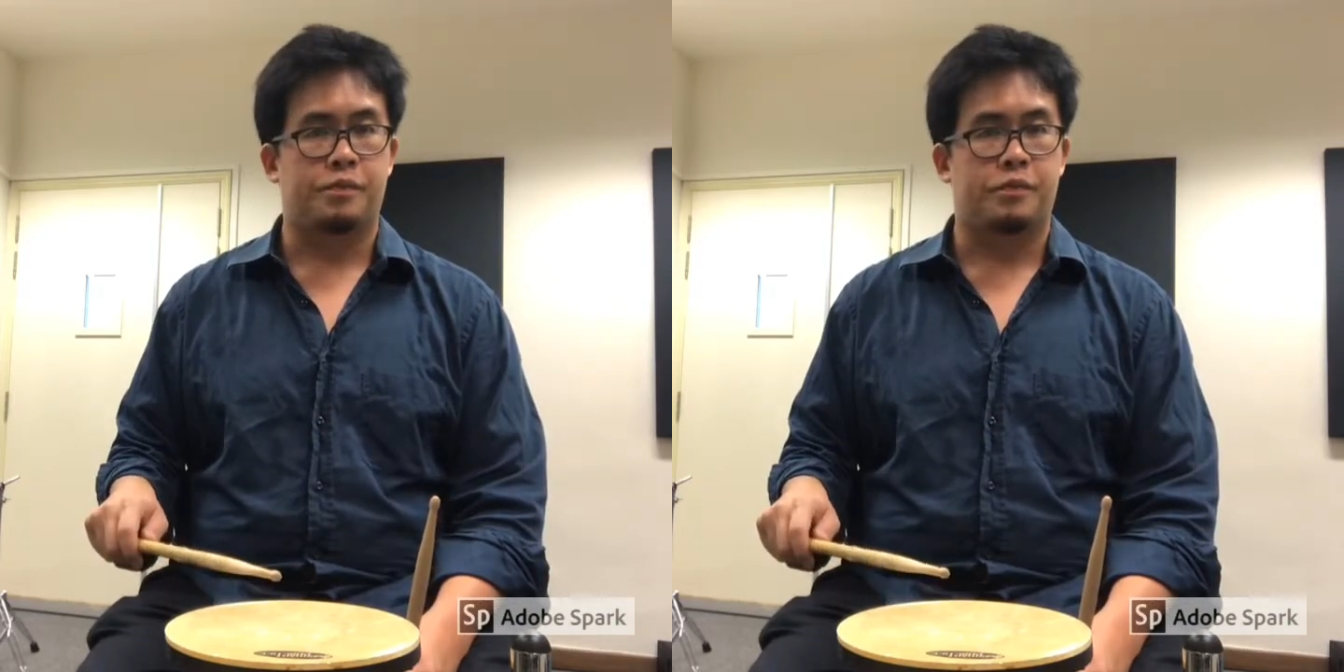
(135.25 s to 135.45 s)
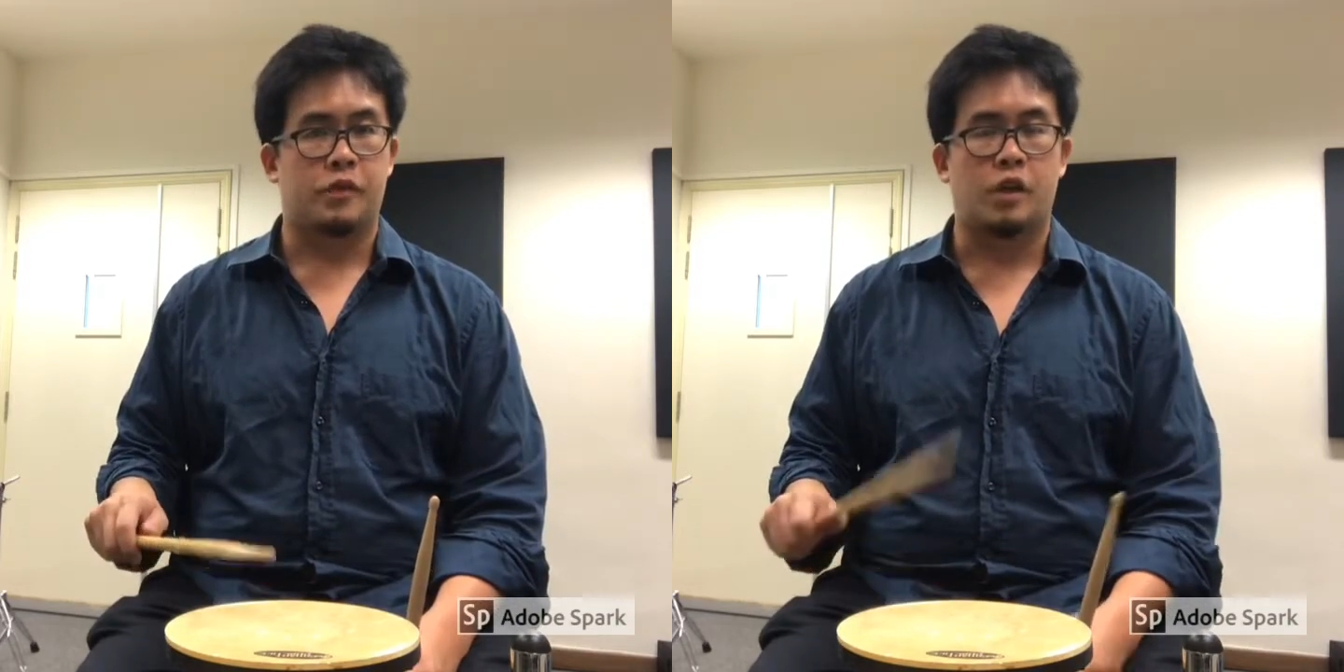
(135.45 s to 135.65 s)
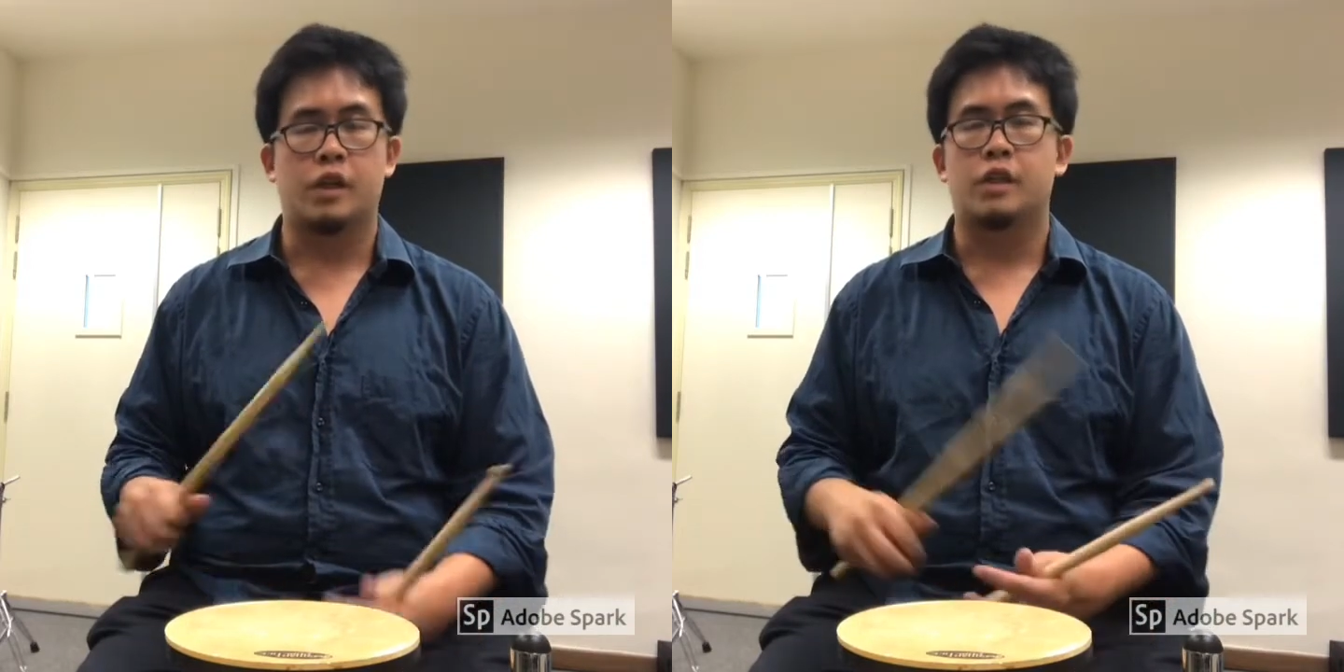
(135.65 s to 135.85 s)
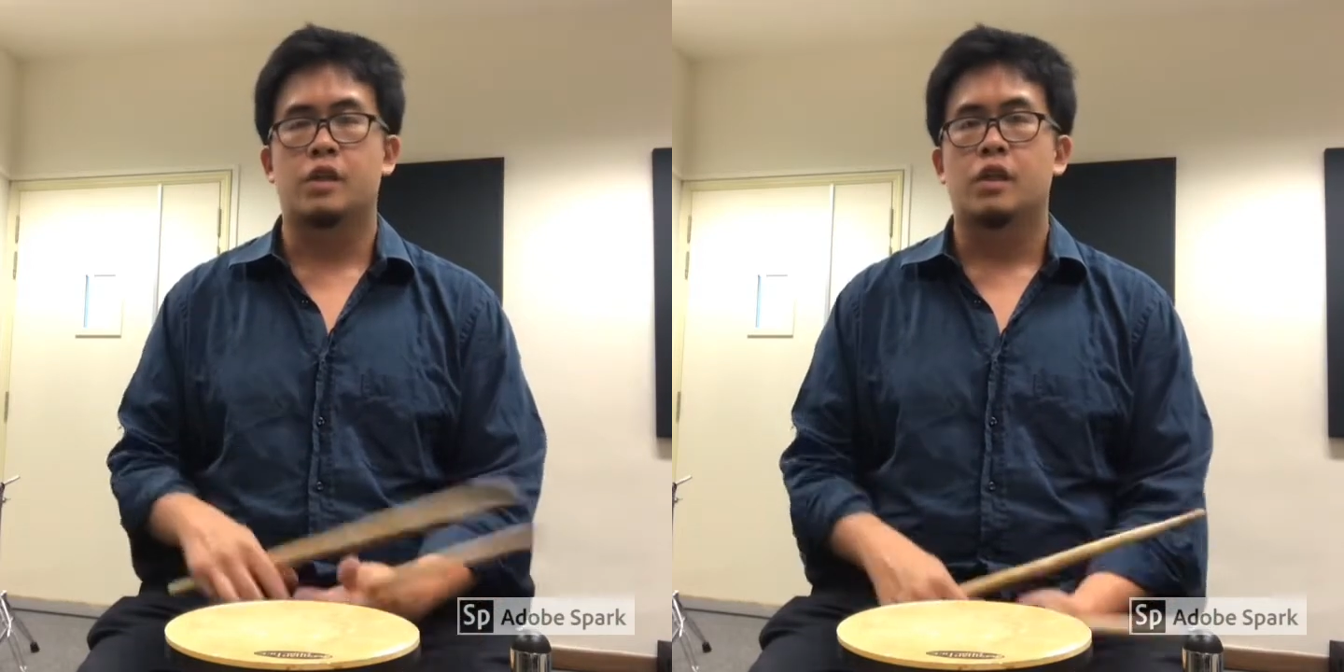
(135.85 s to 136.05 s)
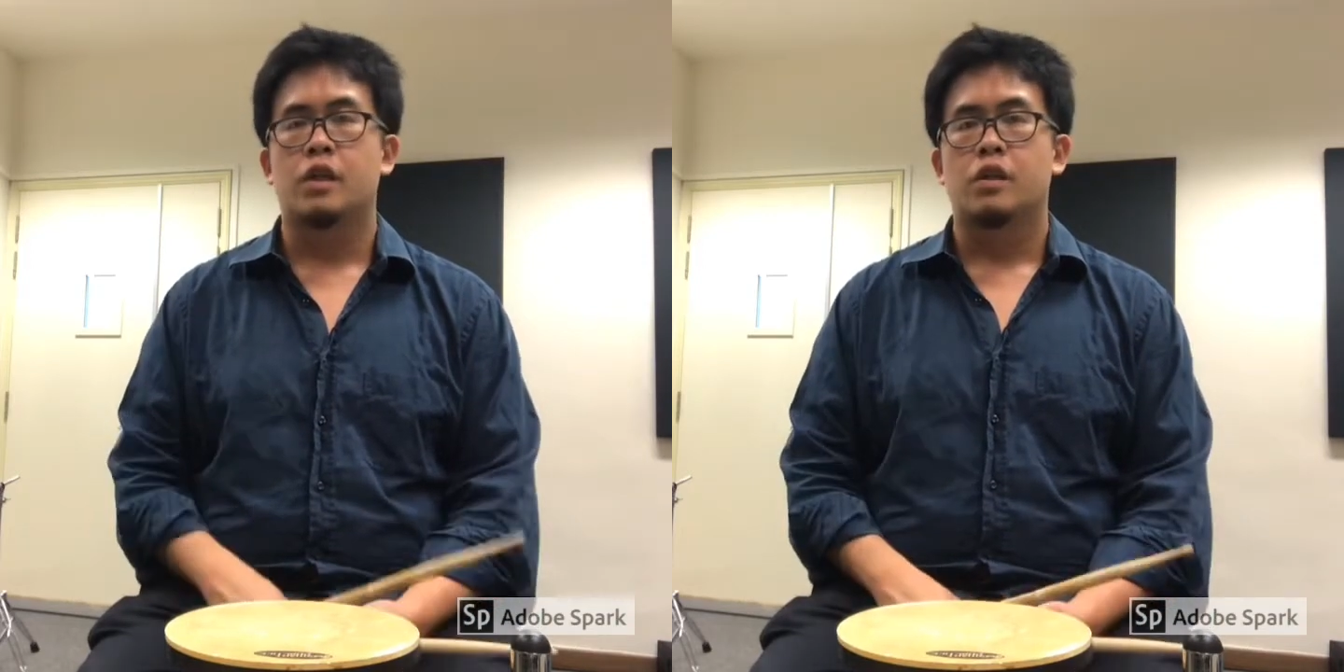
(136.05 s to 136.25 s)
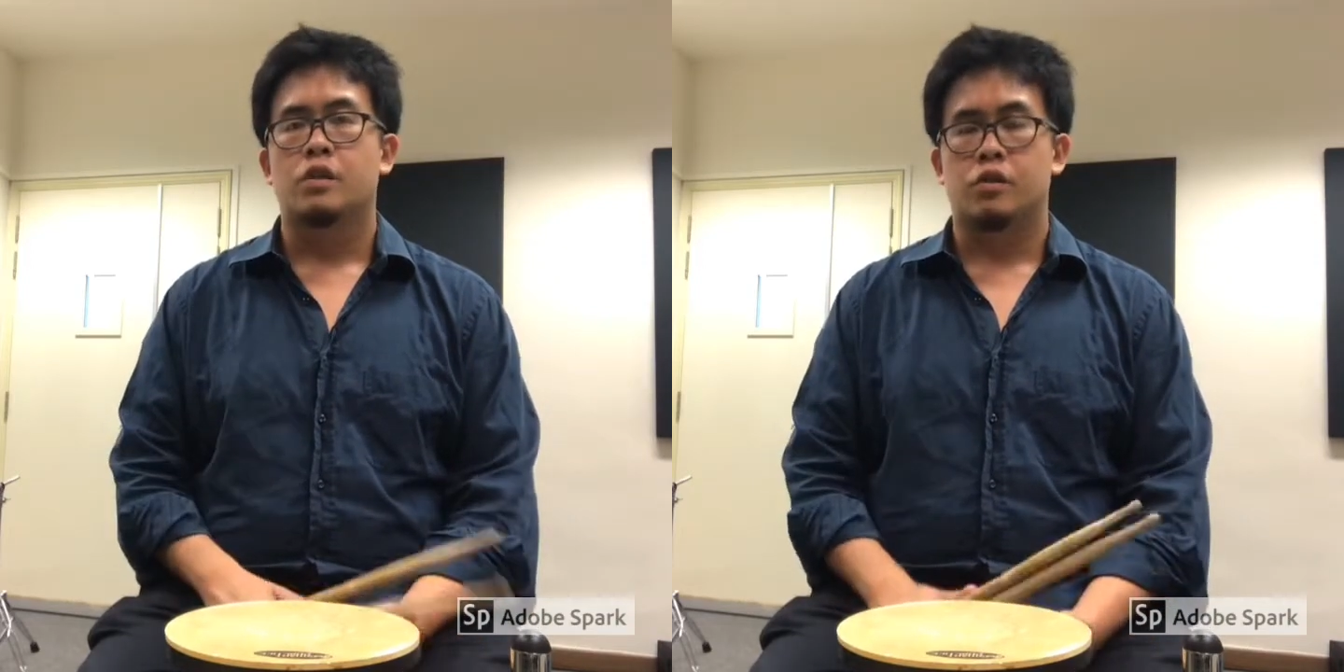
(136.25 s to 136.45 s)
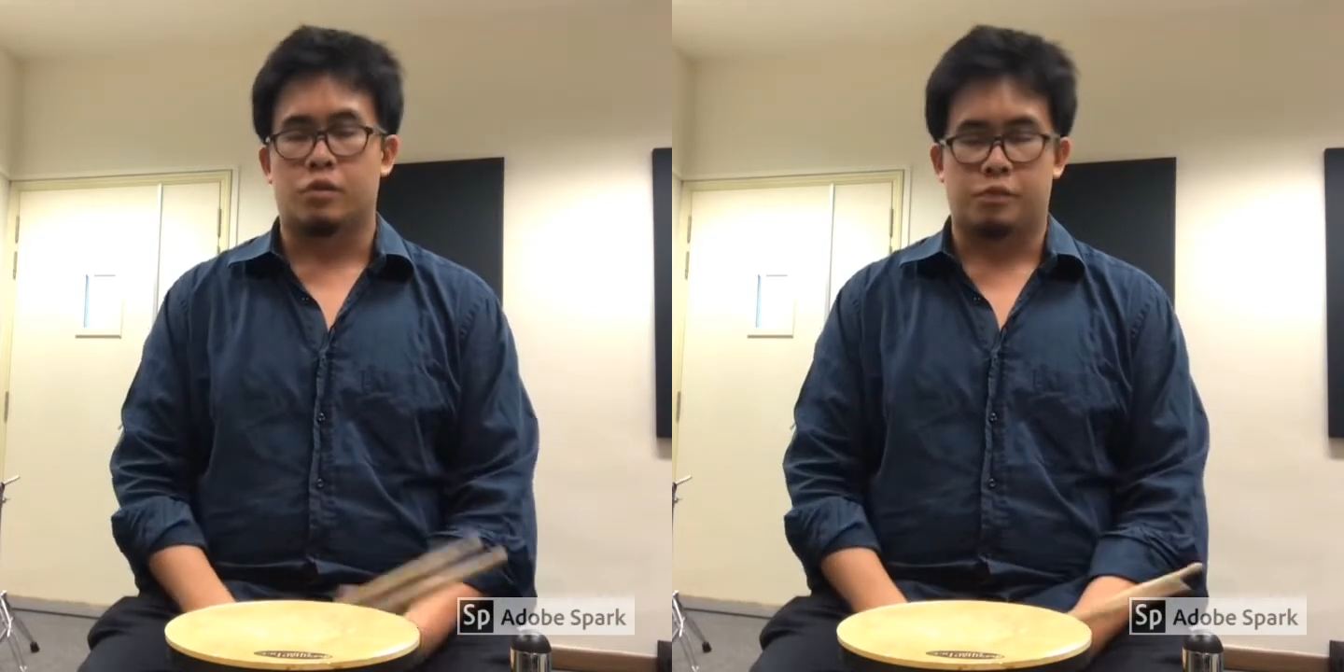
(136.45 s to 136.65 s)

Alright? So,